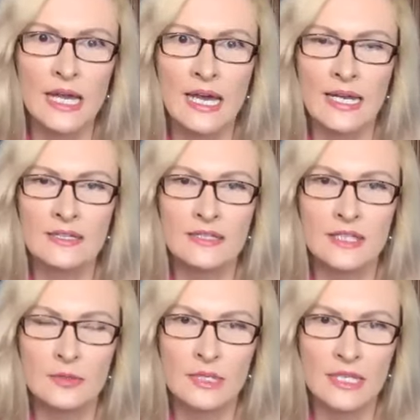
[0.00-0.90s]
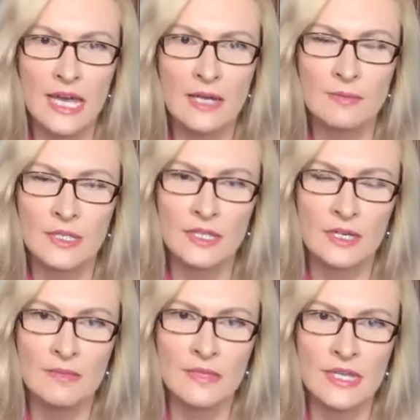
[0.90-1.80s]
and i think we can
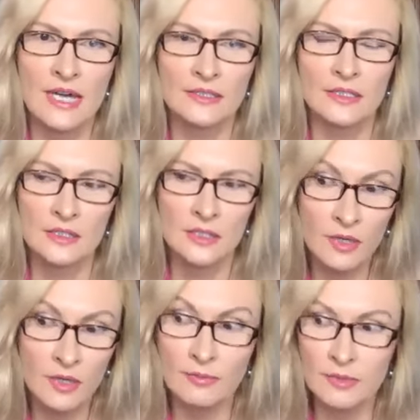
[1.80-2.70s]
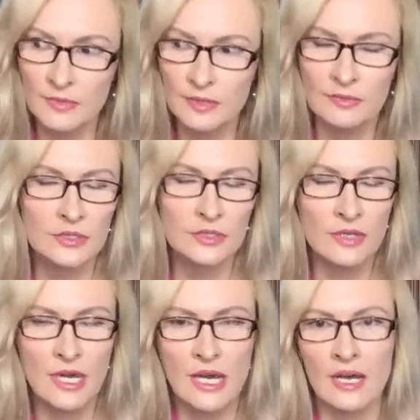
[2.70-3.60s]
become that the problem that we do
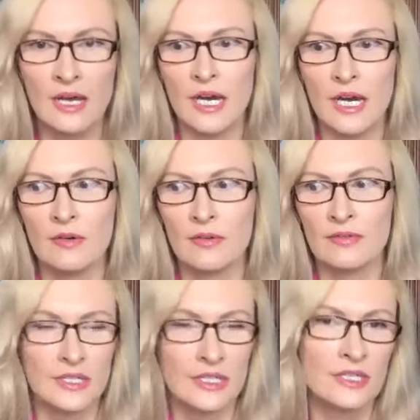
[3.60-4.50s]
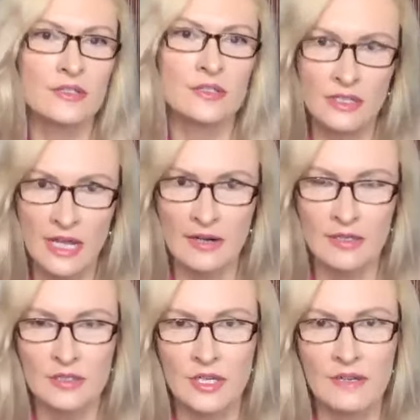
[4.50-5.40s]
have however is the
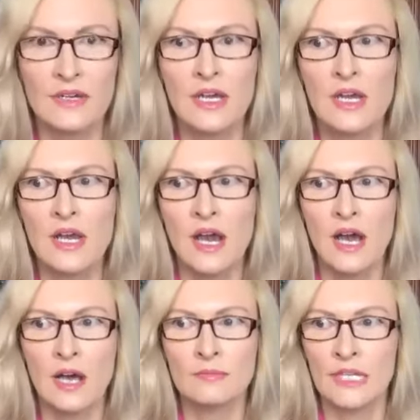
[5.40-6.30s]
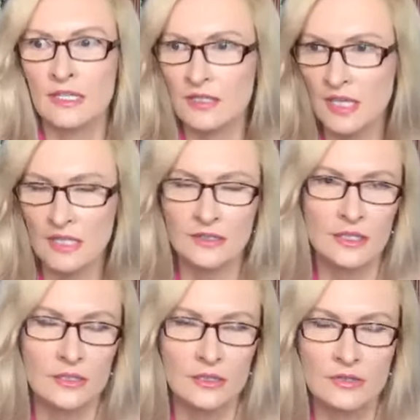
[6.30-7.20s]
narrative um, that is not
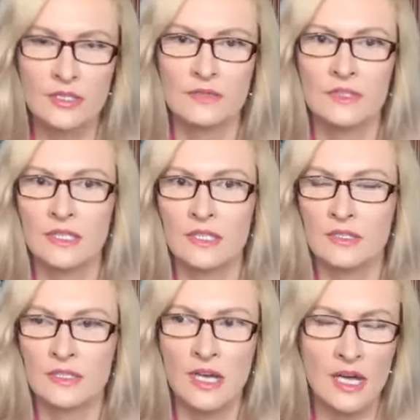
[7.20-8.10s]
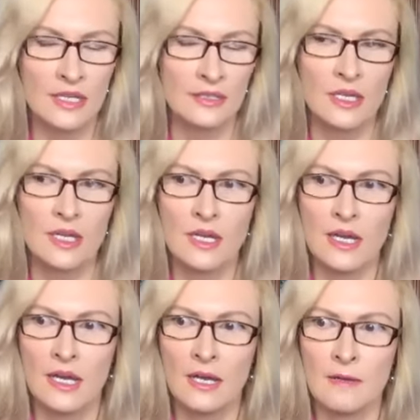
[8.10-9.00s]
inclusive that is not
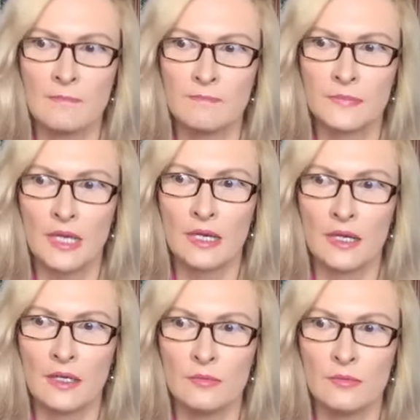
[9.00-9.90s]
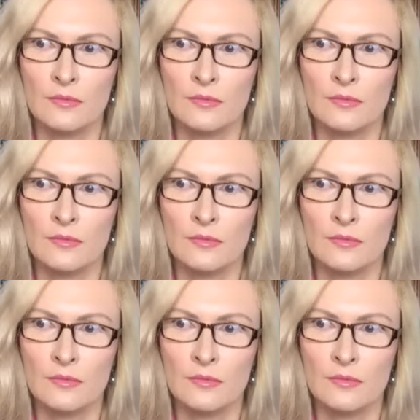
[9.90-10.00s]
um, um